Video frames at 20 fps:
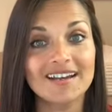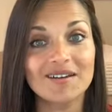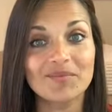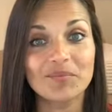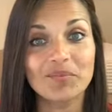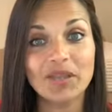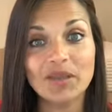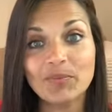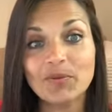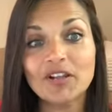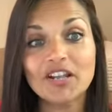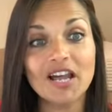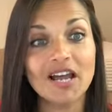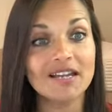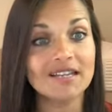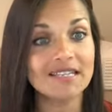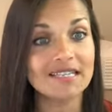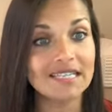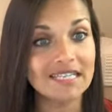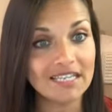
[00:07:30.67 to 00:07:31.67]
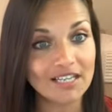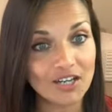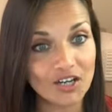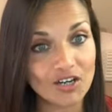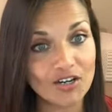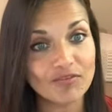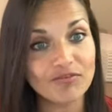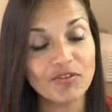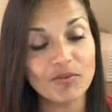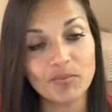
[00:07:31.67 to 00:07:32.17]
people are
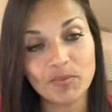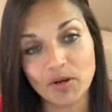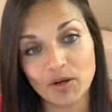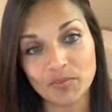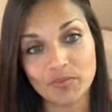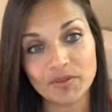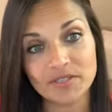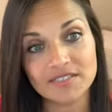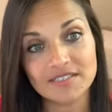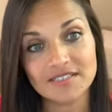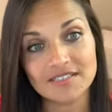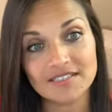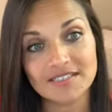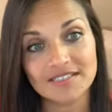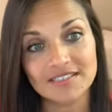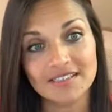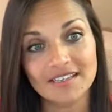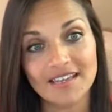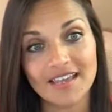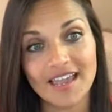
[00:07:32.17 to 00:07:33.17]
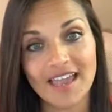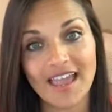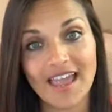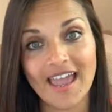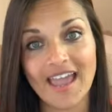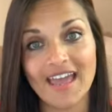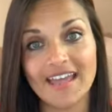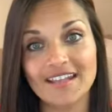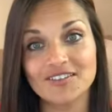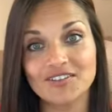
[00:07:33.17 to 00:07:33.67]
eager for purpose
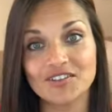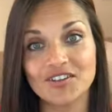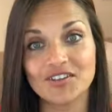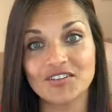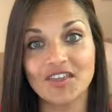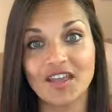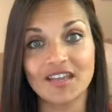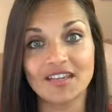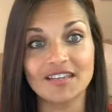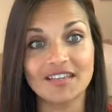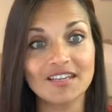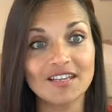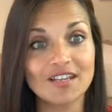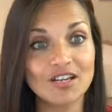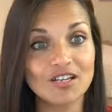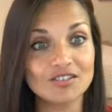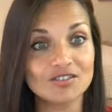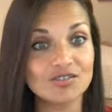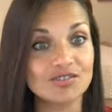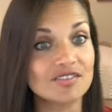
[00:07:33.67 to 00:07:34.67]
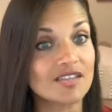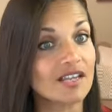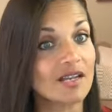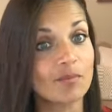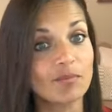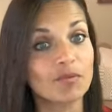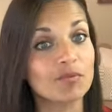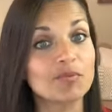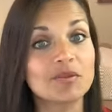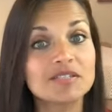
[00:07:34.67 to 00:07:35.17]
and they're eager to set
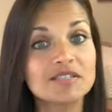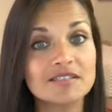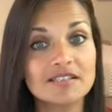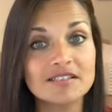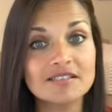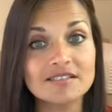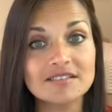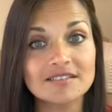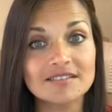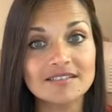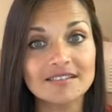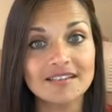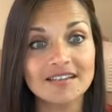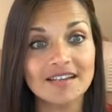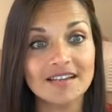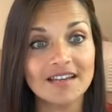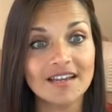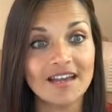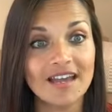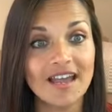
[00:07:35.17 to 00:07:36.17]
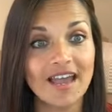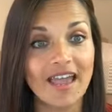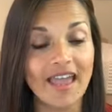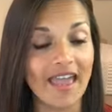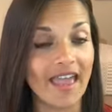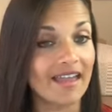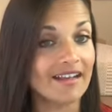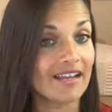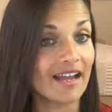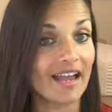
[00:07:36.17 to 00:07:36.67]
up a business.
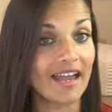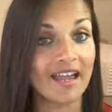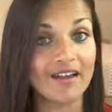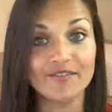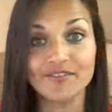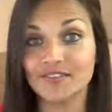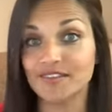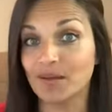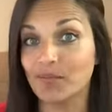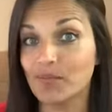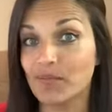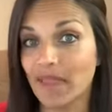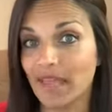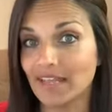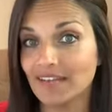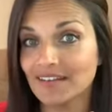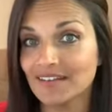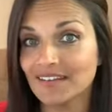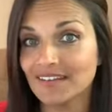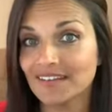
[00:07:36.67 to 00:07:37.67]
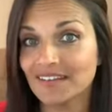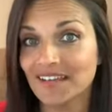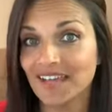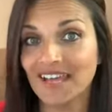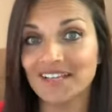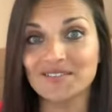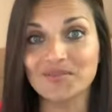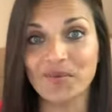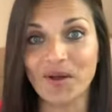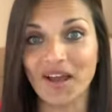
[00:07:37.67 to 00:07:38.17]
And I have some men
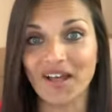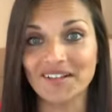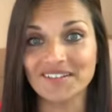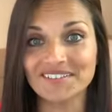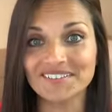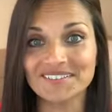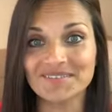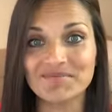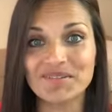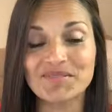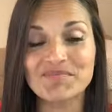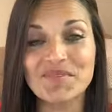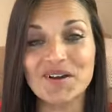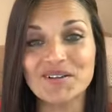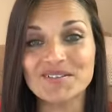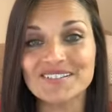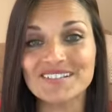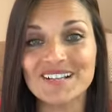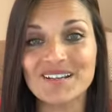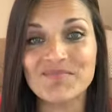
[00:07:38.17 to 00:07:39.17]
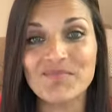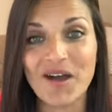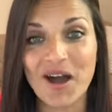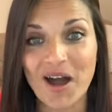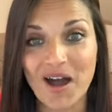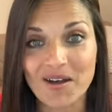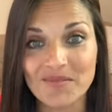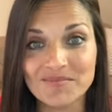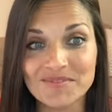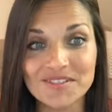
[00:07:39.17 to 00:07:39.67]
as well, but mostly
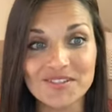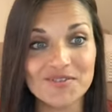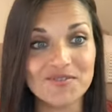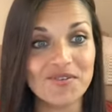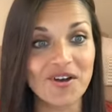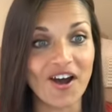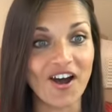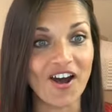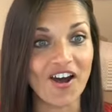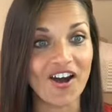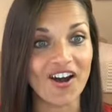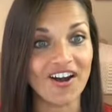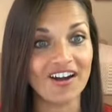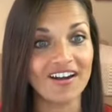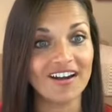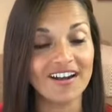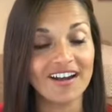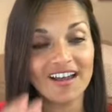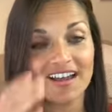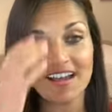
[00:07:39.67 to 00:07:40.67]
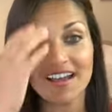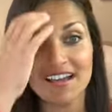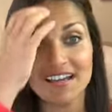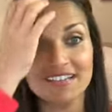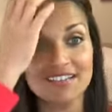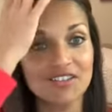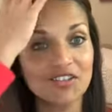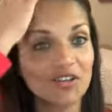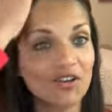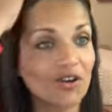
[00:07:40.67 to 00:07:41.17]
moms who are,
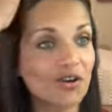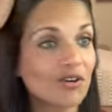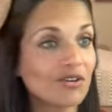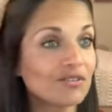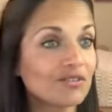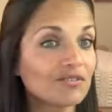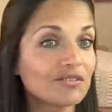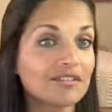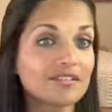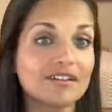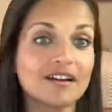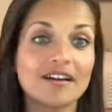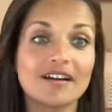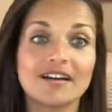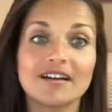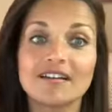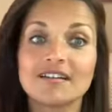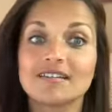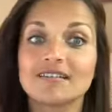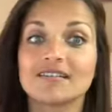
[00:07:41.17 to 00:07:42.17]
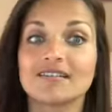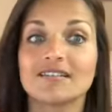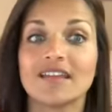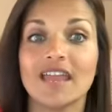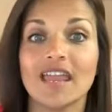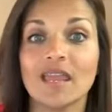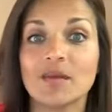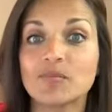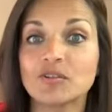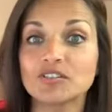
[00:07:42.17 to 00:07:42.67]
you know, uh,
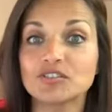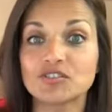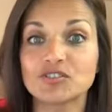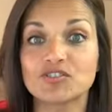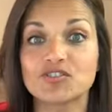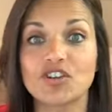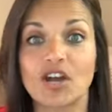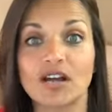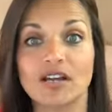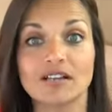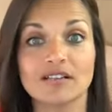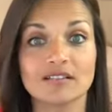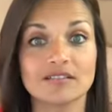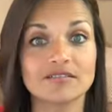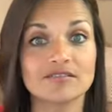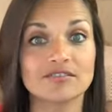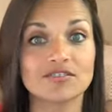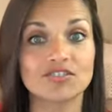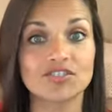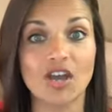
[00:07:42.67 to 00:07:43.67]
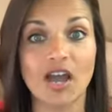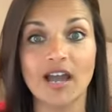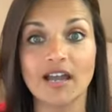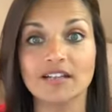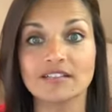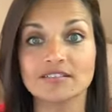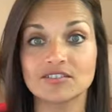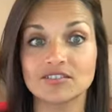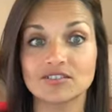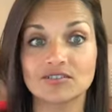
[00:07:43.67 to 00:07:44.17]
able to juggle
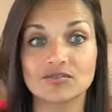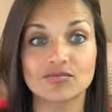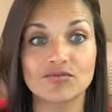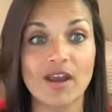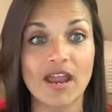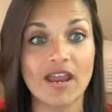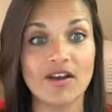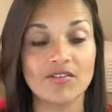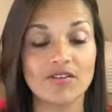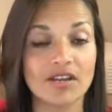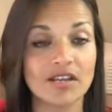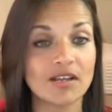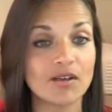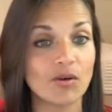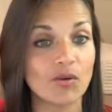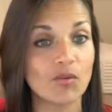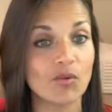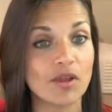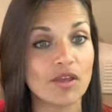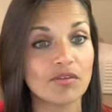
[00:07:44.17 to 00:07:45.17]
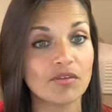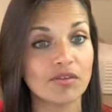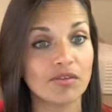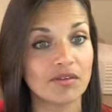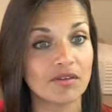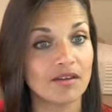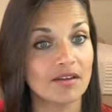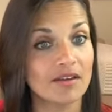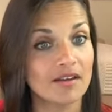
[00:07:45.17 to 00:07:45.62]
child rearing with